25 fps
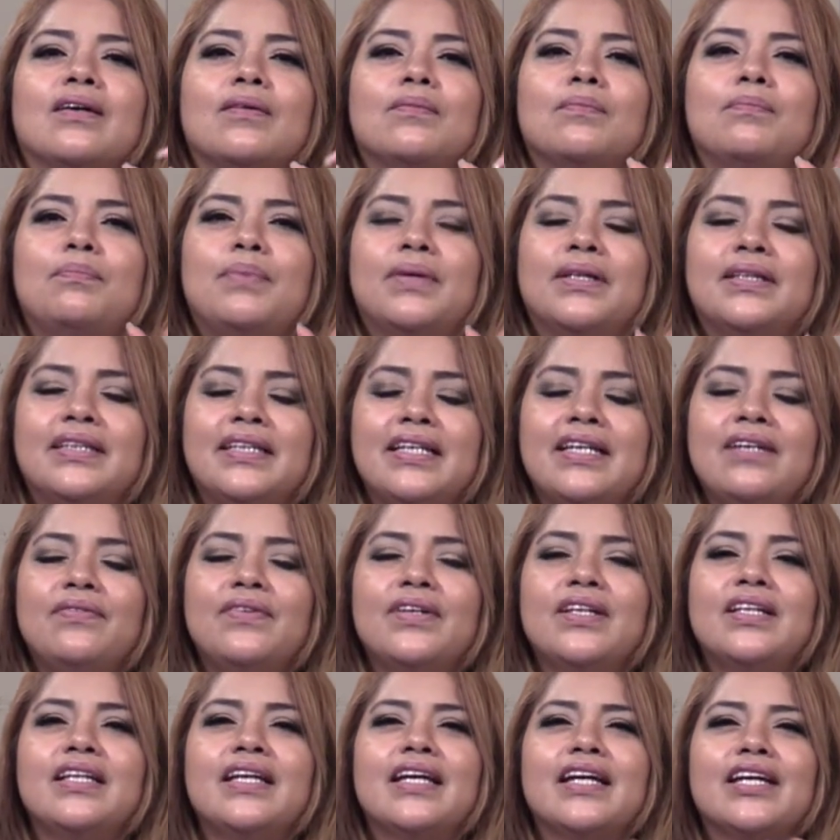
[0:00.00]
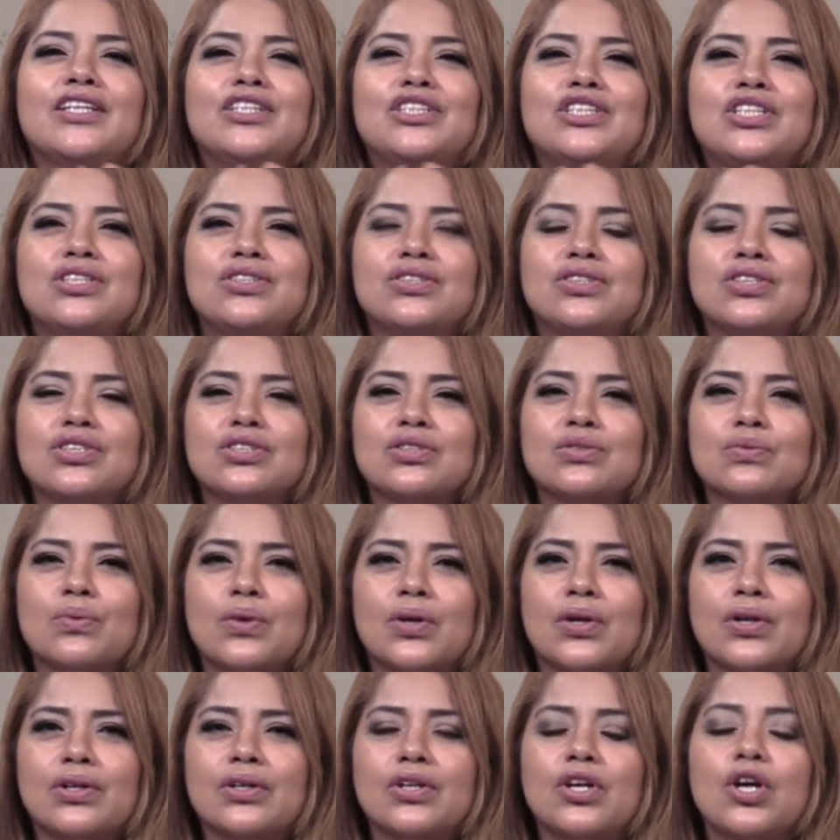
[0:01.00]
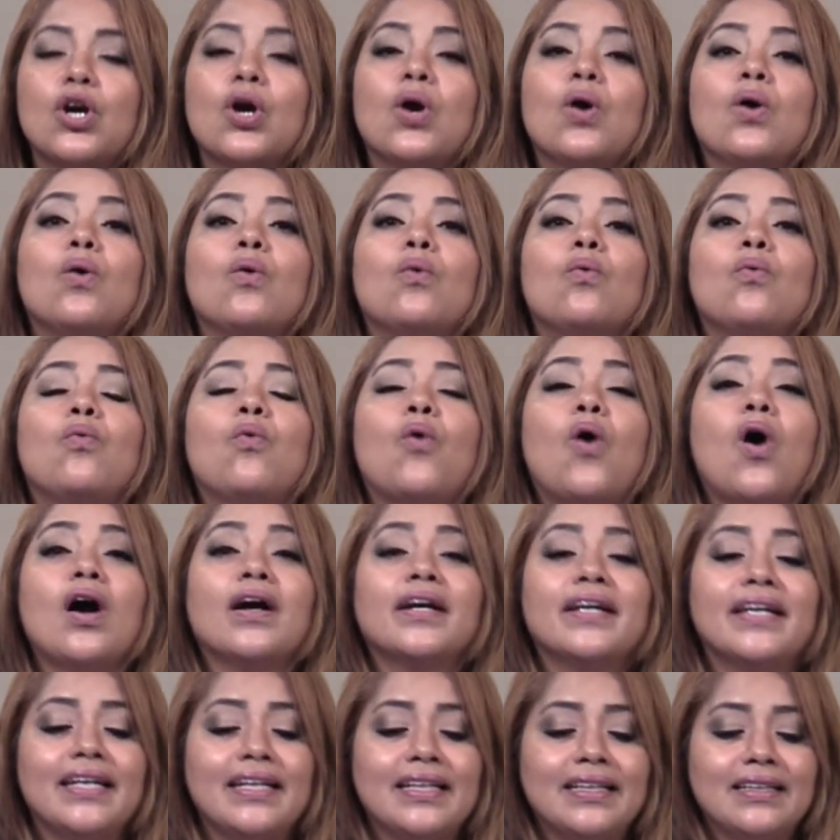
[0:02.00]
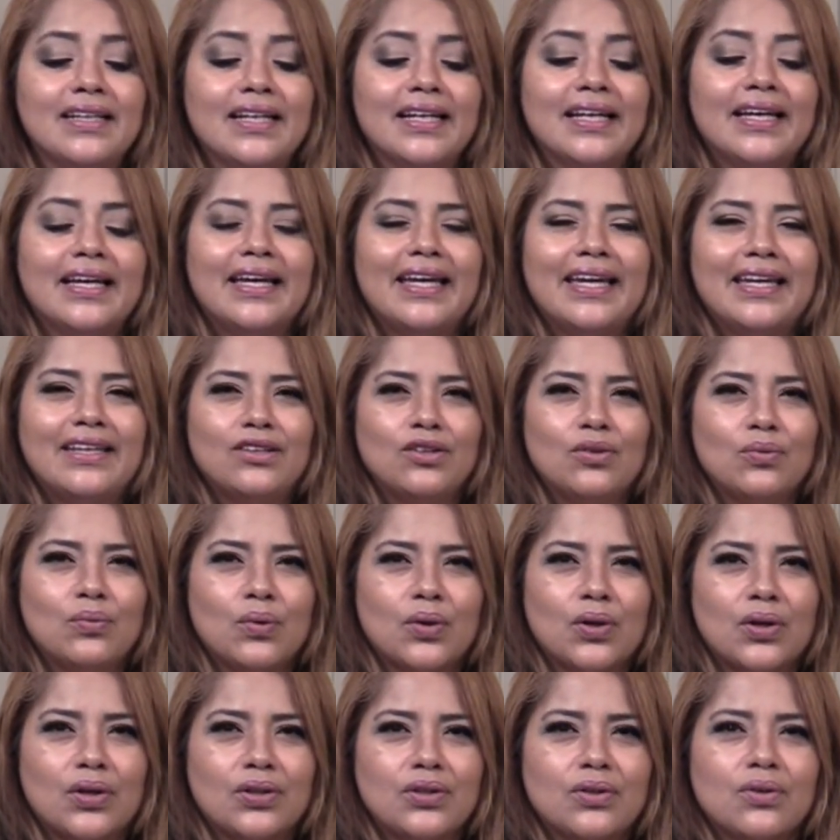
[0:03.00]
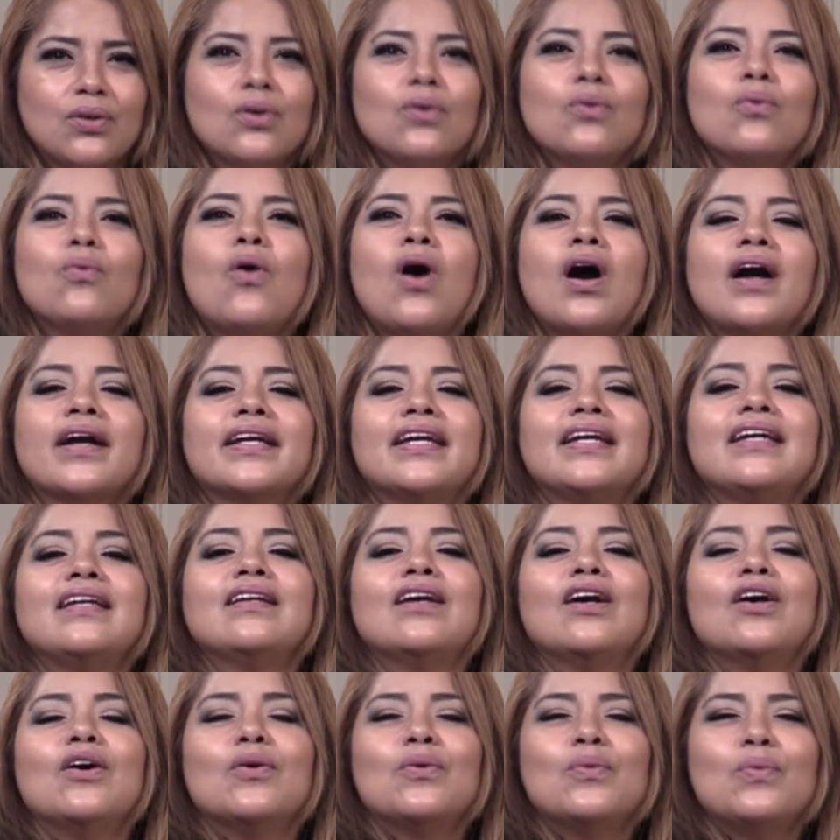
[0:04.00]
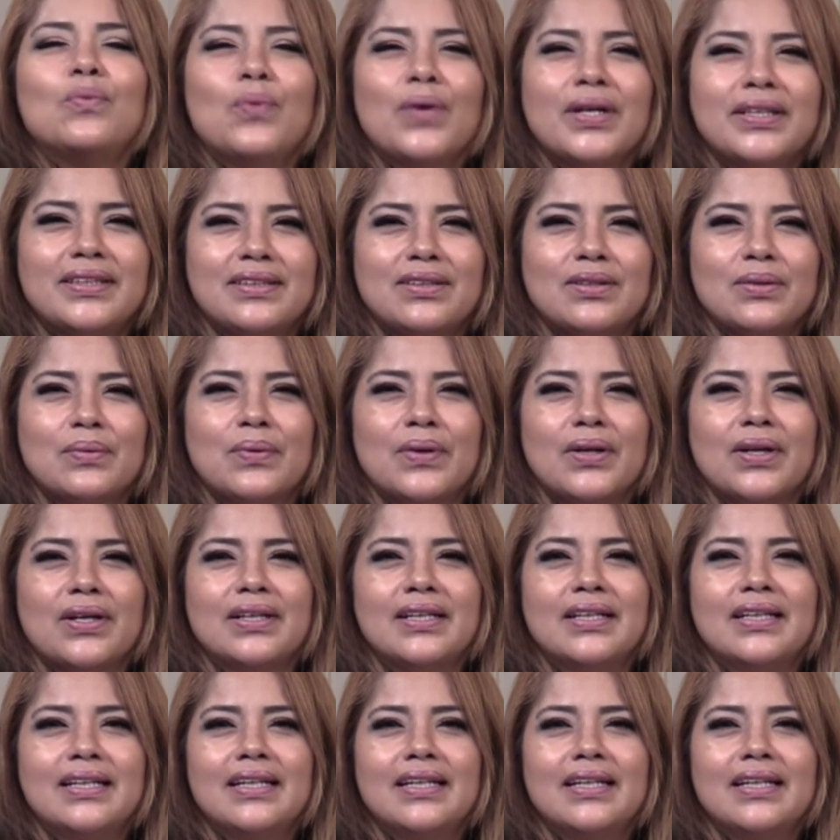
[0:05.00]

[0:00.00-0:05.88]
believing in Jesus' word, walking in the word, walking with the word.